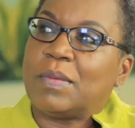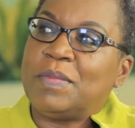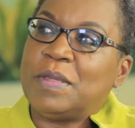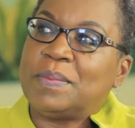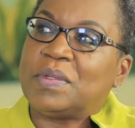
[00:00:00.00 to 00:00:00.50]

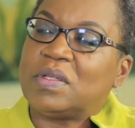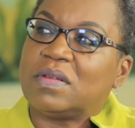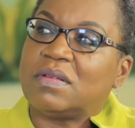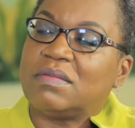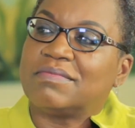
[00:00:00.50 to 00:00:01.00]

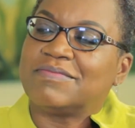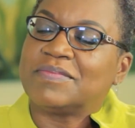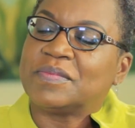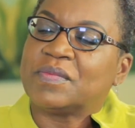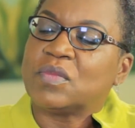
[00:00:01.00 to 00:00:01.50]
People
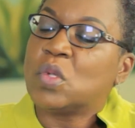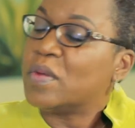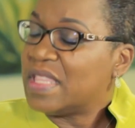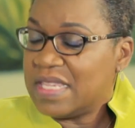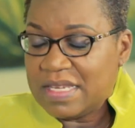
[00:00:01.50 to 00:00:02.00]

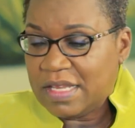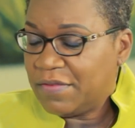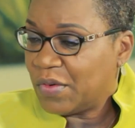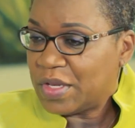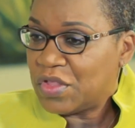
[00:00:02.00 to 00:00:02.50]
don't see the need
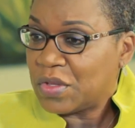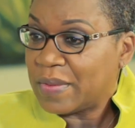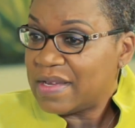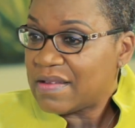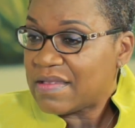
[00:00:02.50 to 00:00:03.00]
for
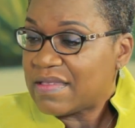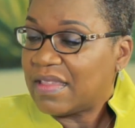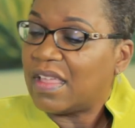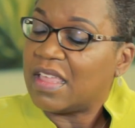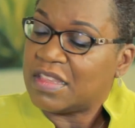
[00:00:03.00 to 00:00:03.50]
insurance,
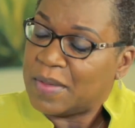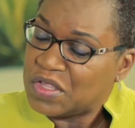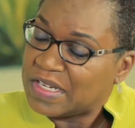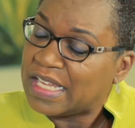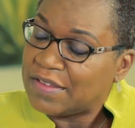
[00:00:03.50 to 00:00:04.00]

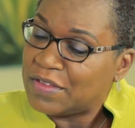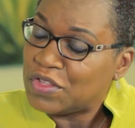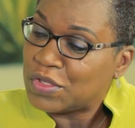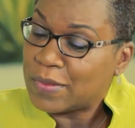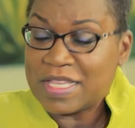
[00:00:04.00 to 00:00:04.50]
especially life
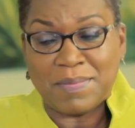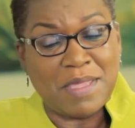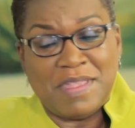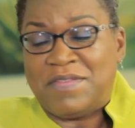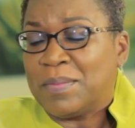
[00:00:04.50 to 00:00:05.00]
insurance,
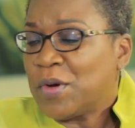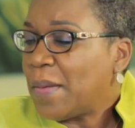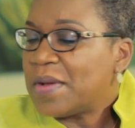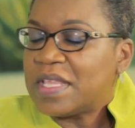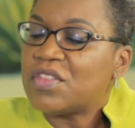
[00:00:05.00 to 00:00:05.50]
sometimes even
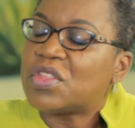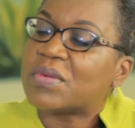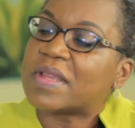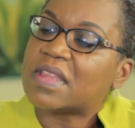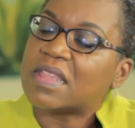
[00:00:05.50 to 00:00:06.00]
property
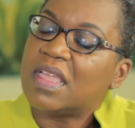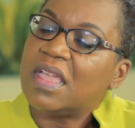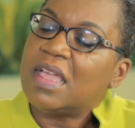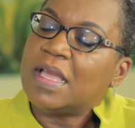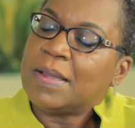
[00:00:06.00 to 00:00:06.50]
insurance.
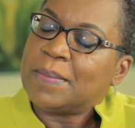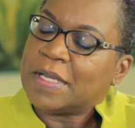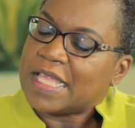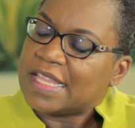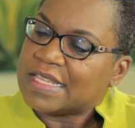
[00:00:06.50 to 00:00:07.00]

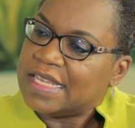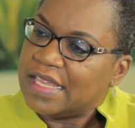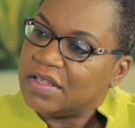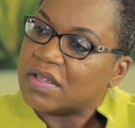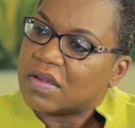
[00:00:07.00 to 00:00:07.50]
But as a
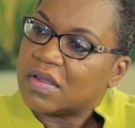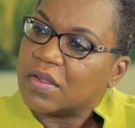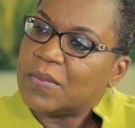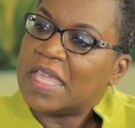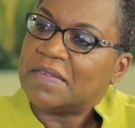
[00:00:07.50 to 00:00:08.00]
lender,
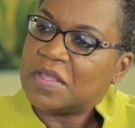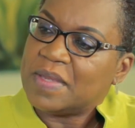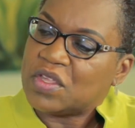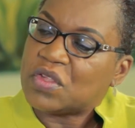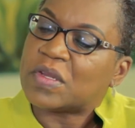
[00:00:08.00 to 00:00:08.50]
we have to
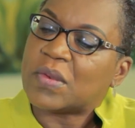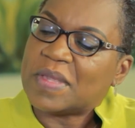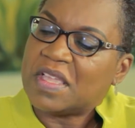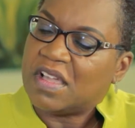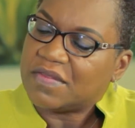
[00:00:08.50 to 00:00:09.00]
make sure that
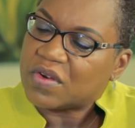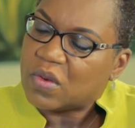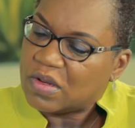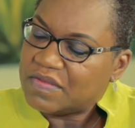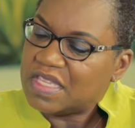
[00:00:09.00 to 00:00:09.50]
we cover
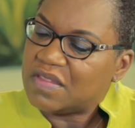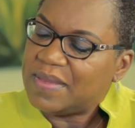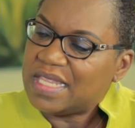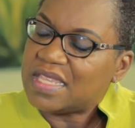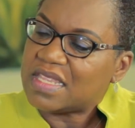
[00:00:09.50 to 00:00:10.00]
all of these
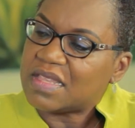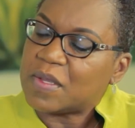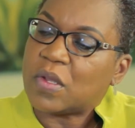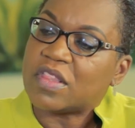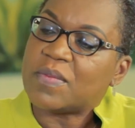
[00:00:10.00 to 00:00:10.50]
bases
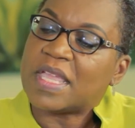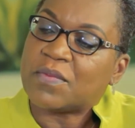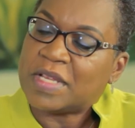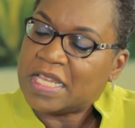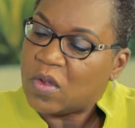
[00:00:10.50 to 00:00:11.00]
because we are
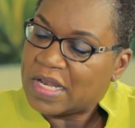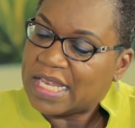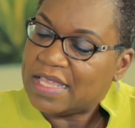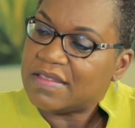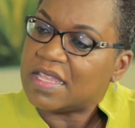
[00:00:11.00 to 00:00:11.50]
really on
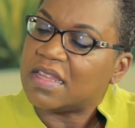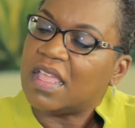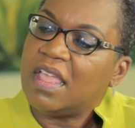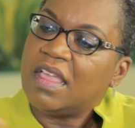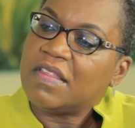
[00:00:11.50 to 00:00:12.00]
lending
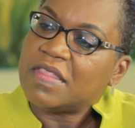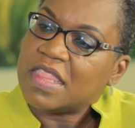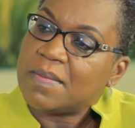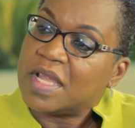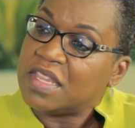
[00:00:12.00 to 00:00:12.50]

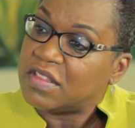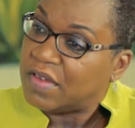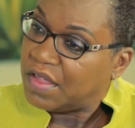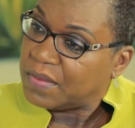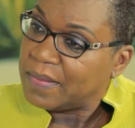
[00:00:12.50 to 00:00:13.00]
the monies
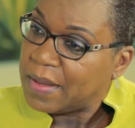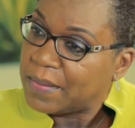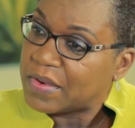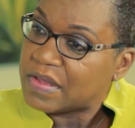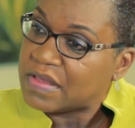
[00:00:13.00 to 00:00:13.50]
of other
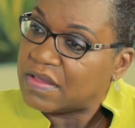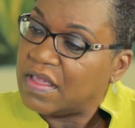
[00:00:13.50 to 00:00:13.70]
members.